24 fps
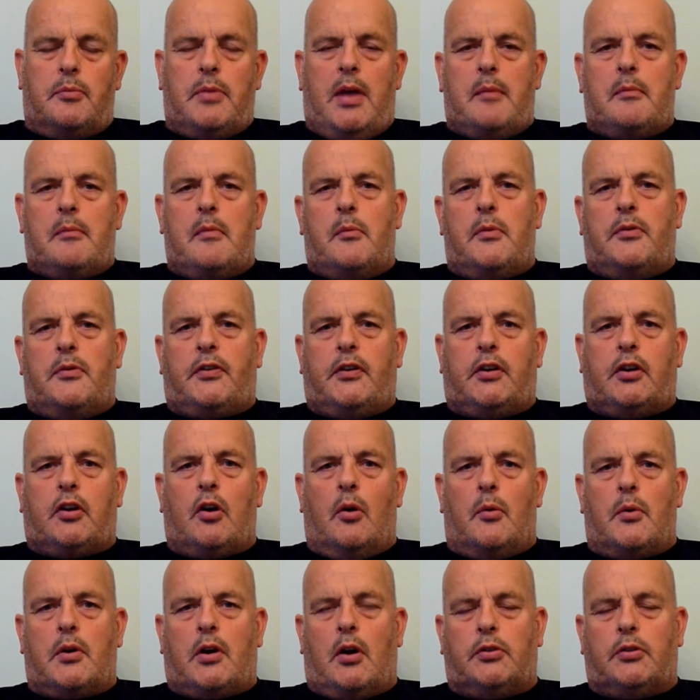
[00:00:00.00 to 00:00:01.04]
them, and we think, oh,
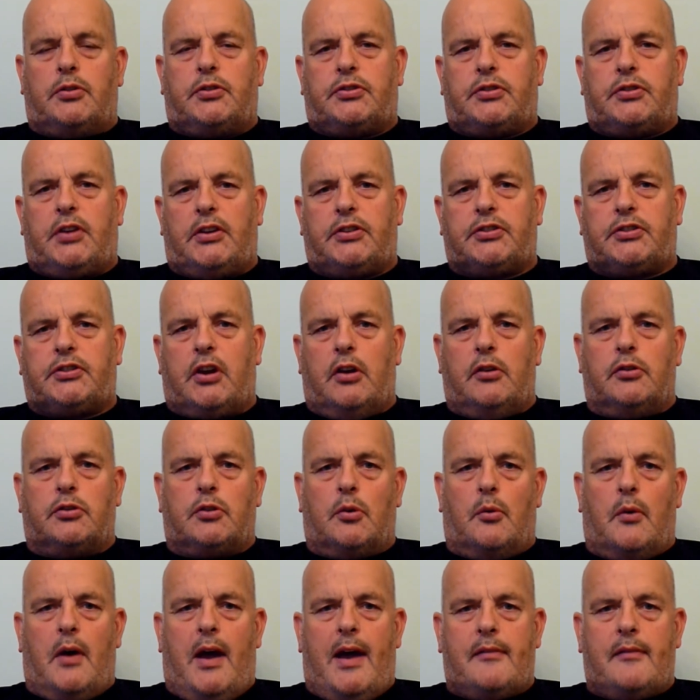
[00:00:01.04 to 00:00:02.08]
we'll go to Tesco's or
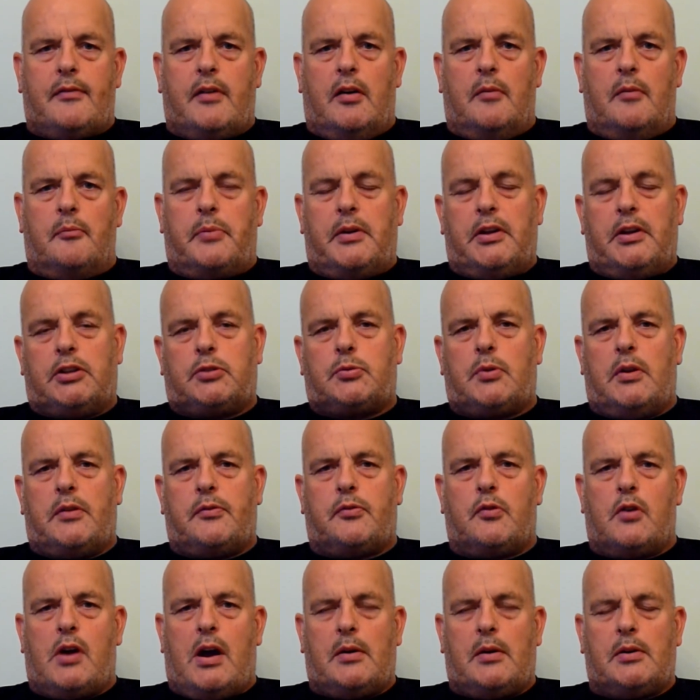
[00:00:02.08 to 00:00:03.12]
whatever, and being
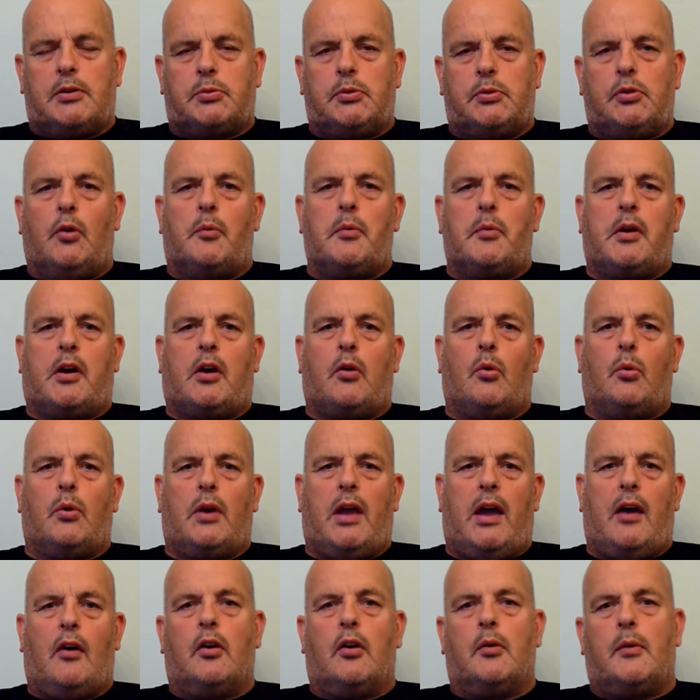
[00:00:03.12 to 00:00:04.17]
24 hours, we normally call
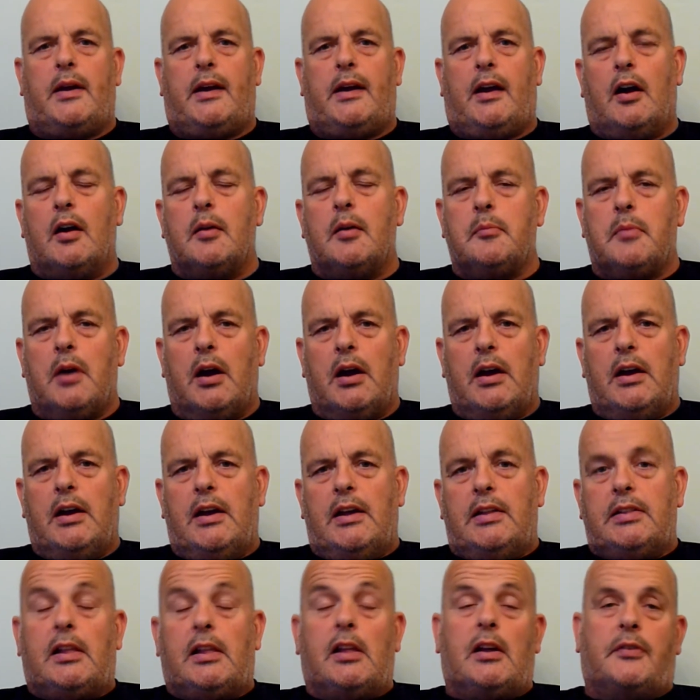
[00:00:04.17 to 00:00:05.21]
day on the way home,
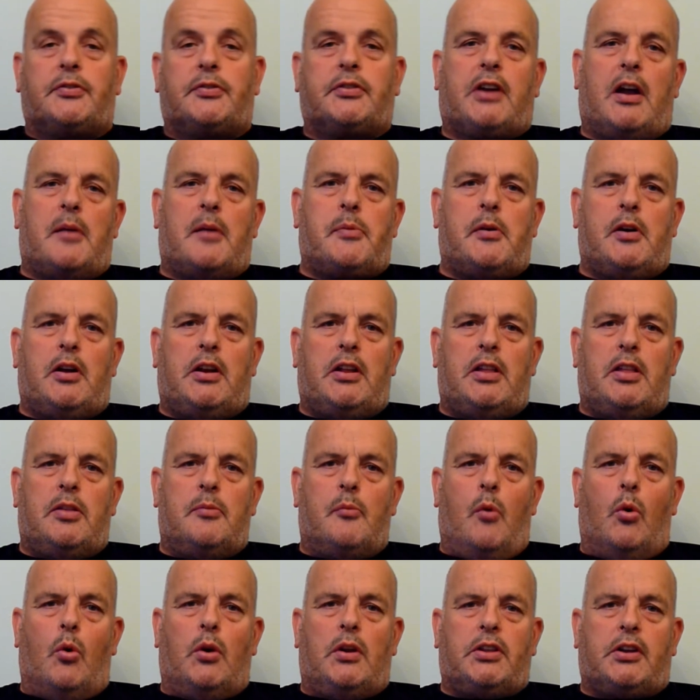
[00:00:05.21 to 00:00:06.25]
and I have to get up early in the
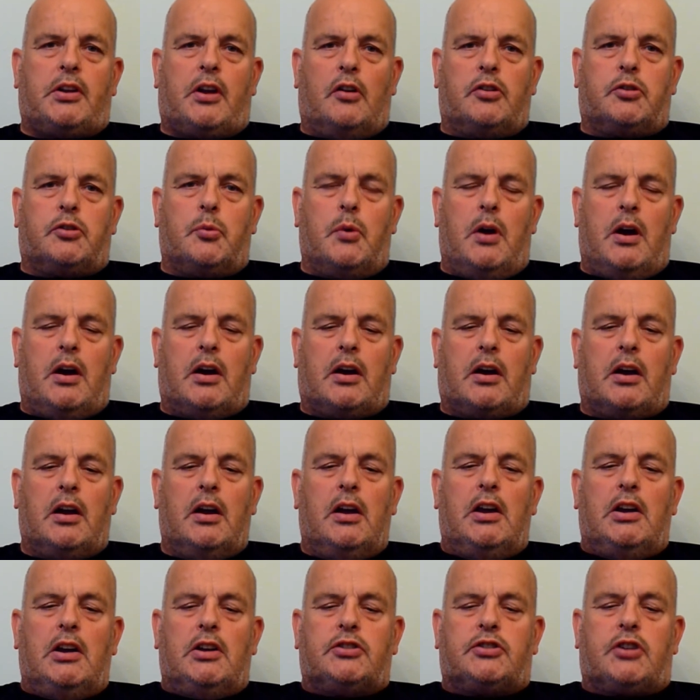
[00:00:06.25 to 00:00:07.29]
morning to go to work.
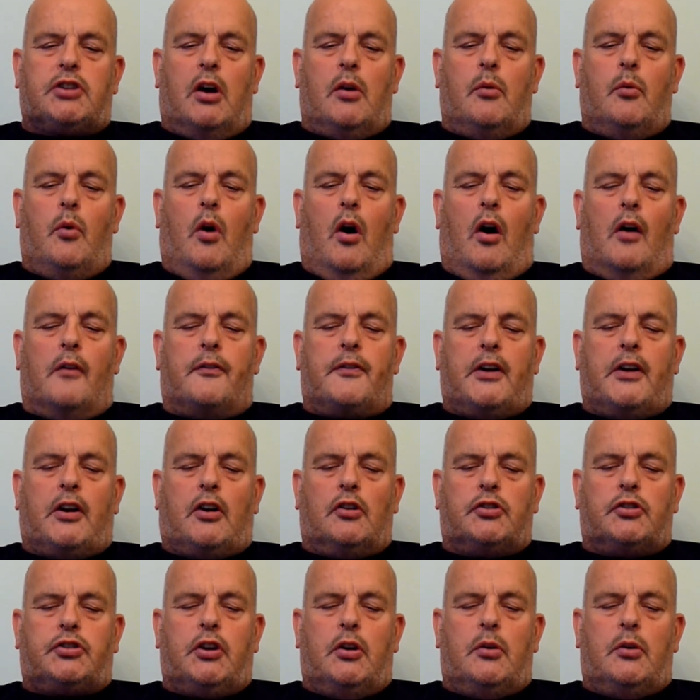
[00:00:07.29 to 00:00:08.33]
So what I think
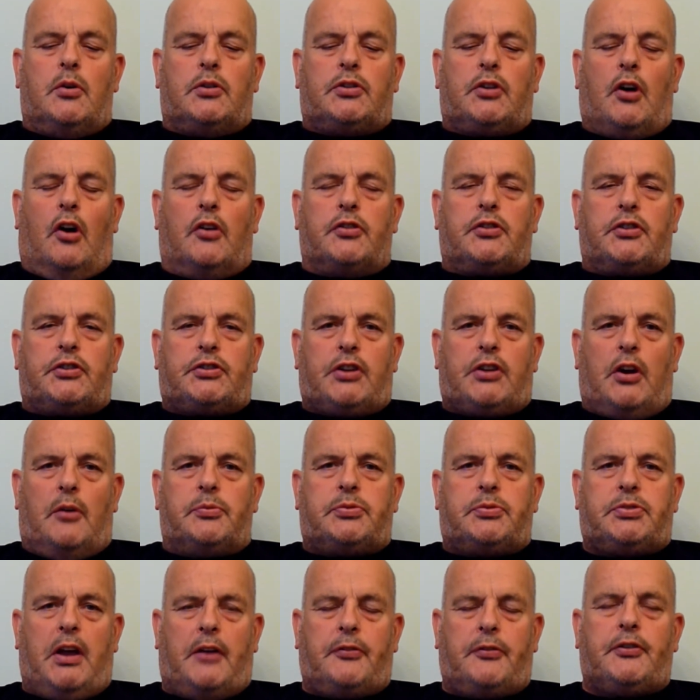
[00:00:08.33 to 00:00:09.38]
I'll do is I'll just say I'm
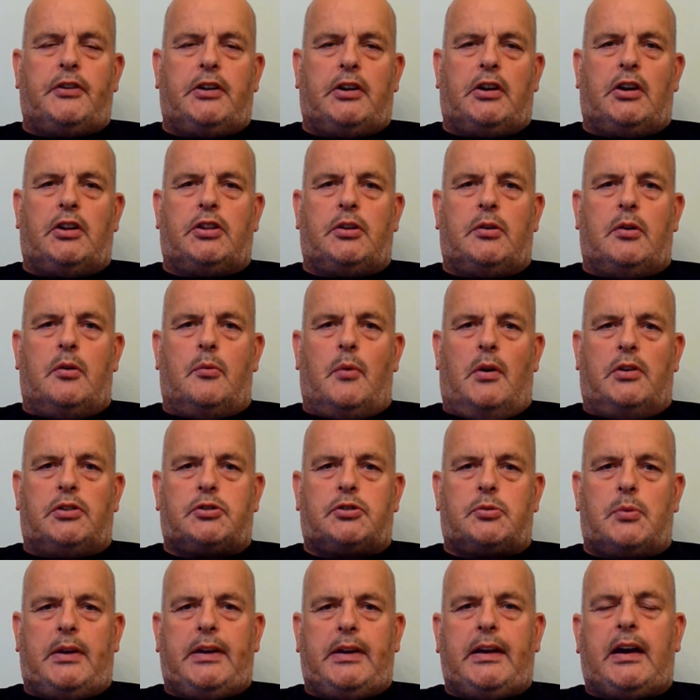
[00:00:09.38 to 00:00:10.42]
definitely going to do it once a
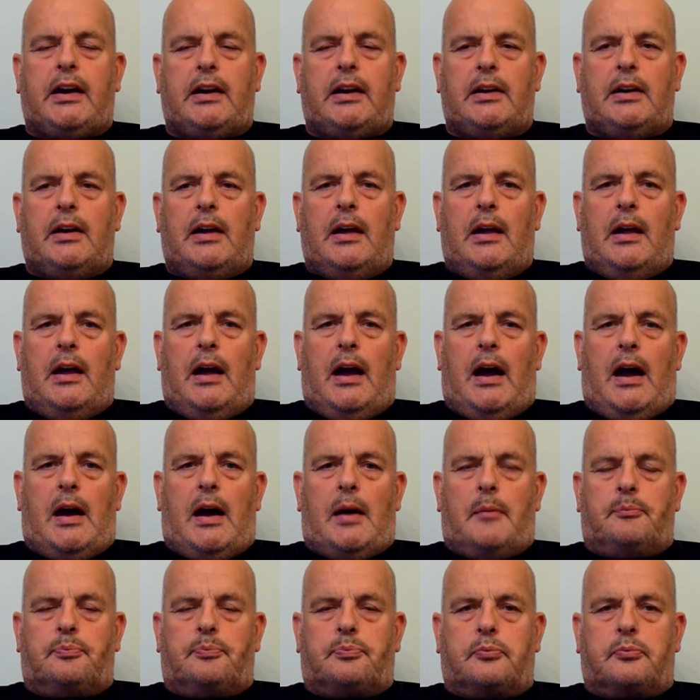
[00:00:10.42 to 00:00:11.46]
week. I